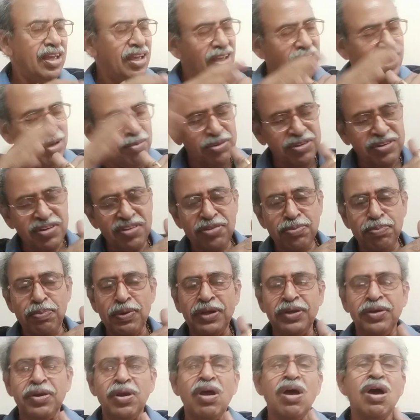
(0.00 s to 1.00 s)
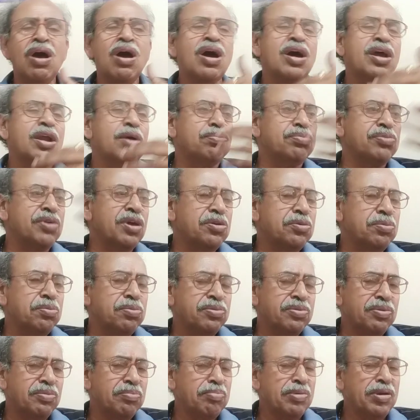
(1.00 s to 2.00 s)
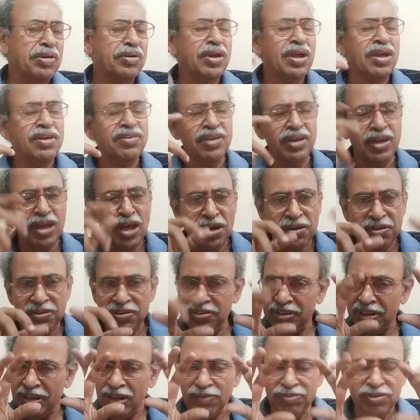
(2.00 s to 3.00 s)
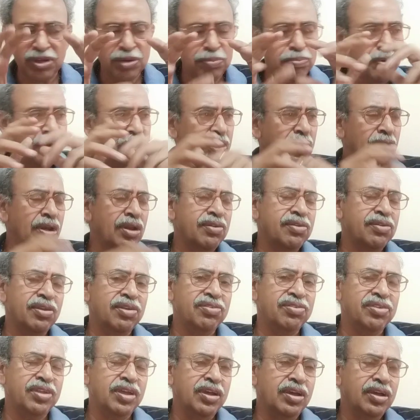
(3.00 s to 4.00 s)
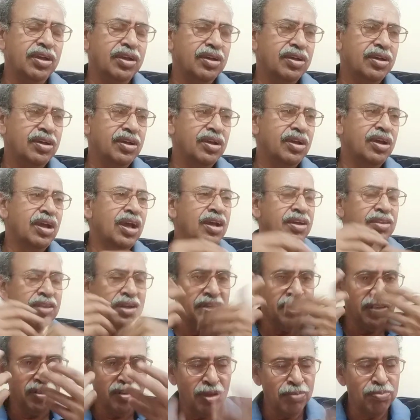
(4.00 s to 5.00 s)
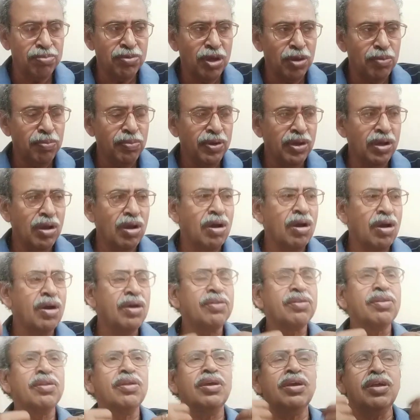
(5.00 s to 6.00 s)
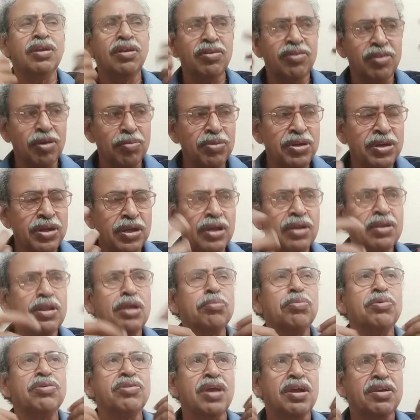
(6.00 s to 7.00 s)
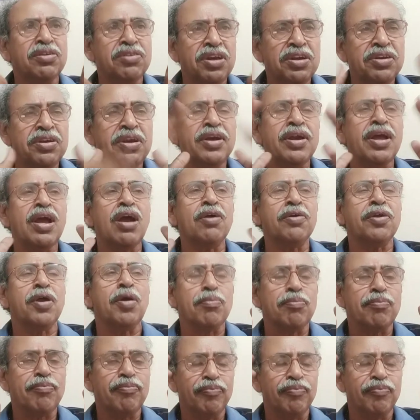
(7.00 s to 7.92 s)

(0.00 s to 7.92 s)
emission spectra or absorption spectra is a characteristic of that particular this thing. Either it is absorbing or it is emitting, that means excited atom.